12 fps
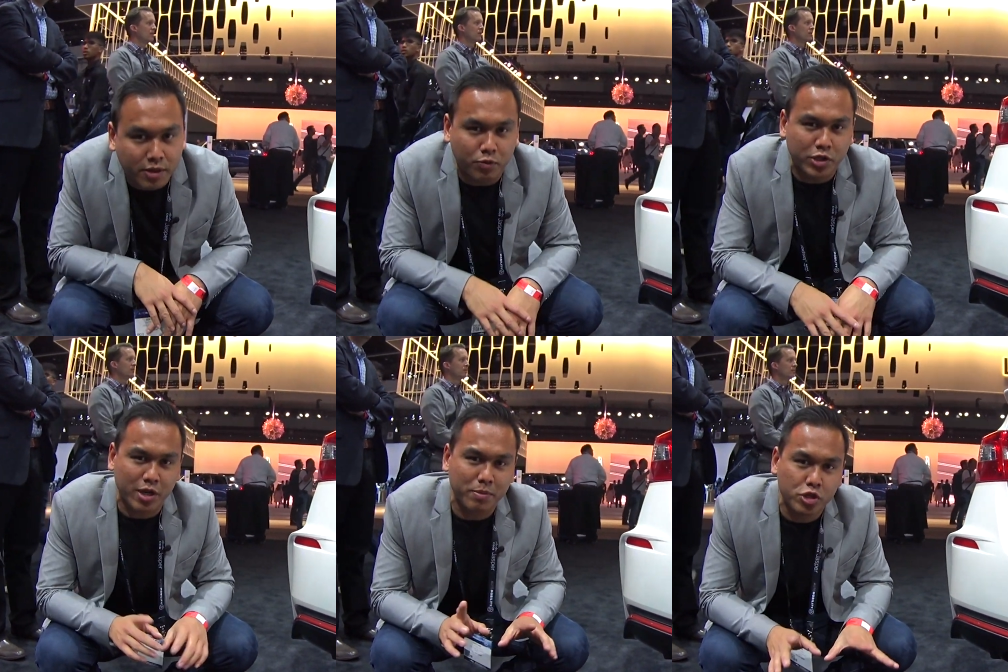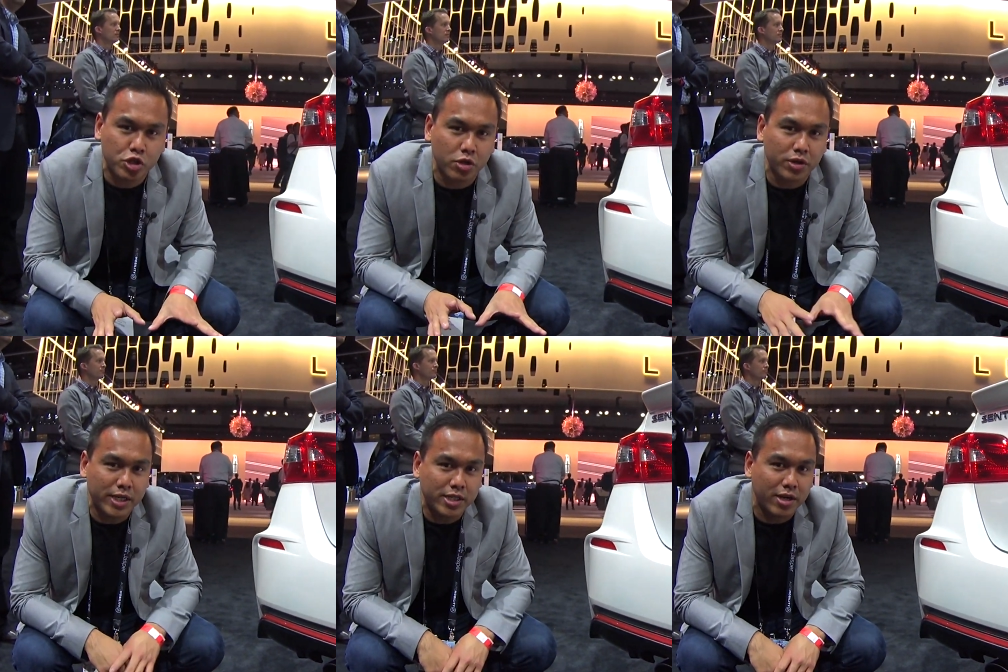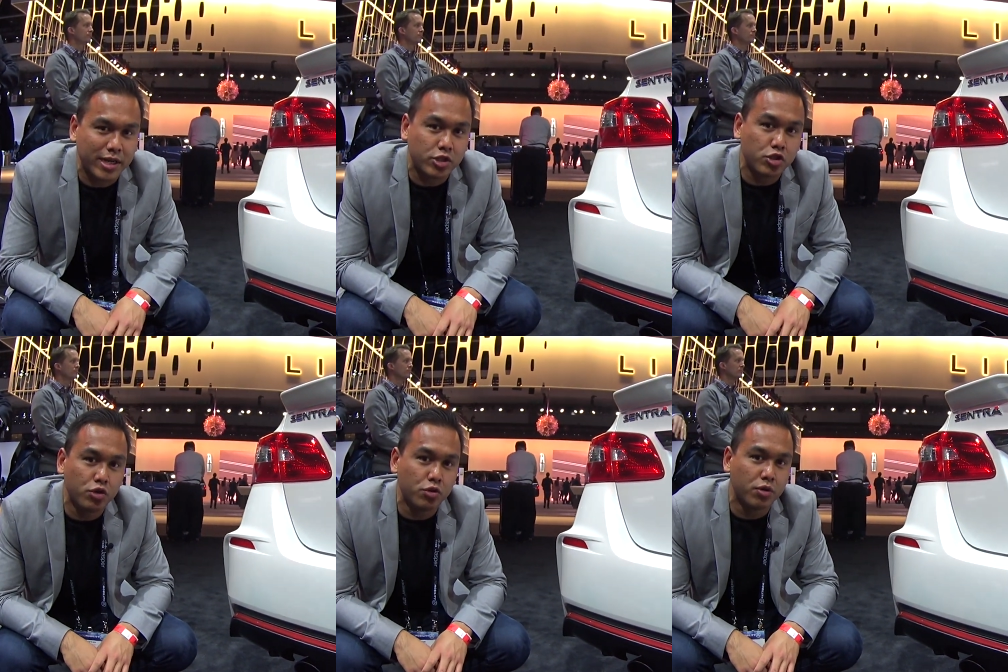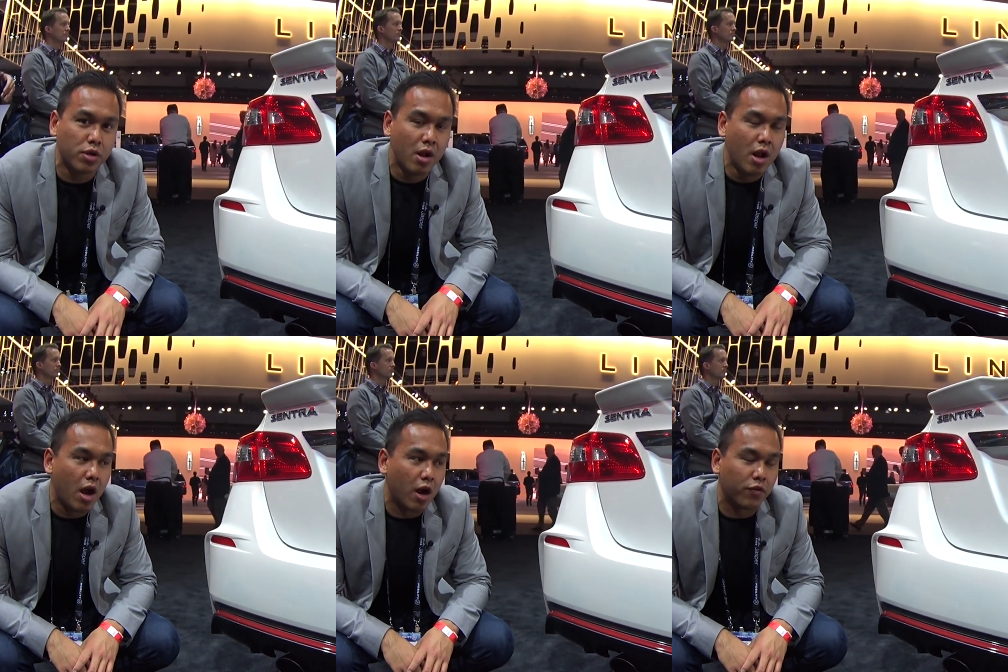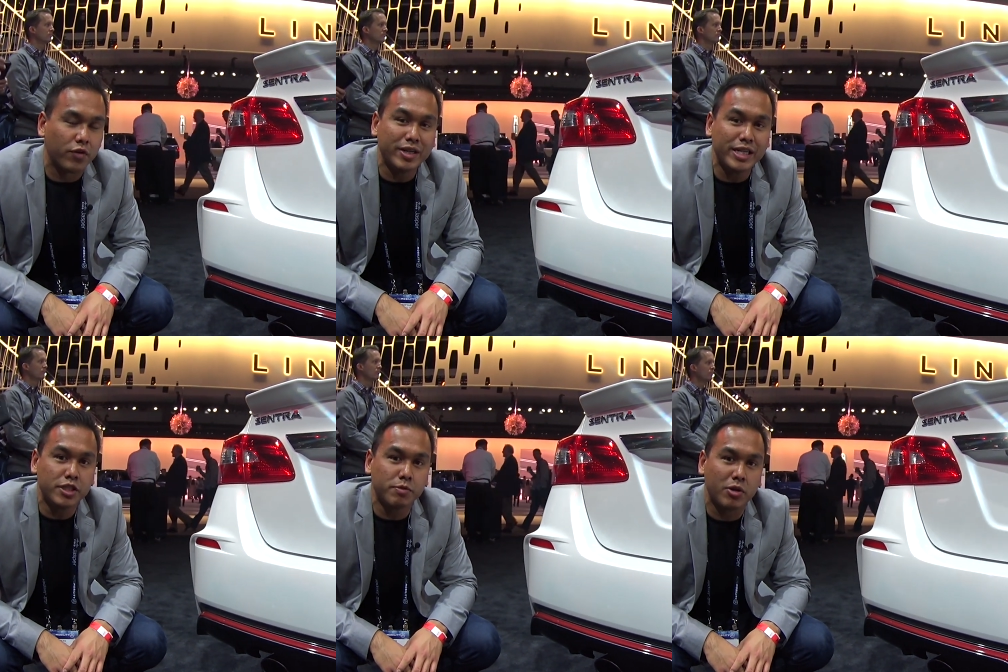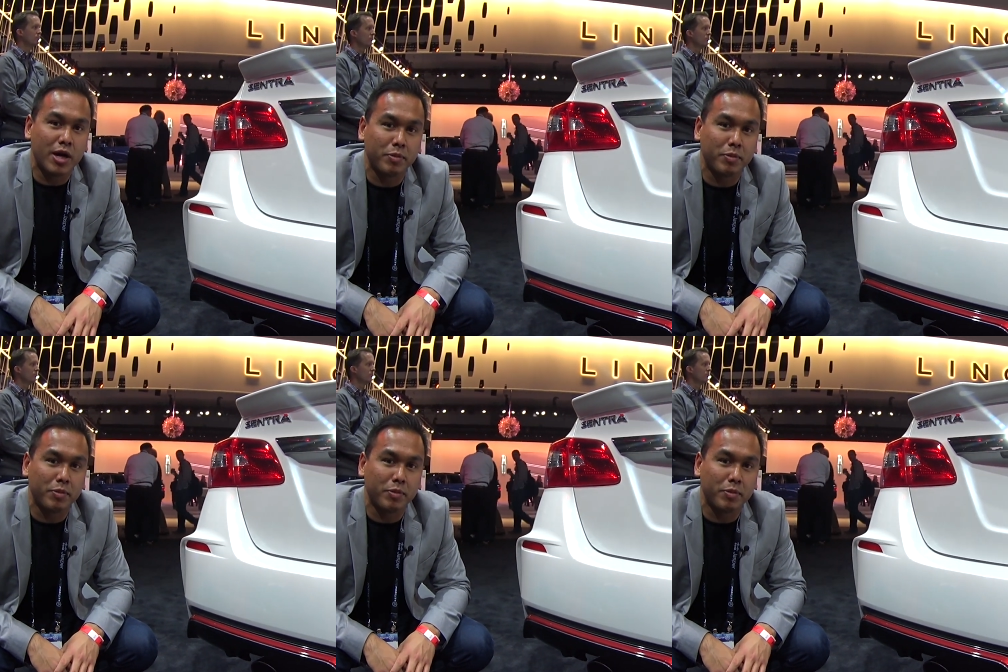tip, which I'm sure Nissan has tuned uh, for Nismo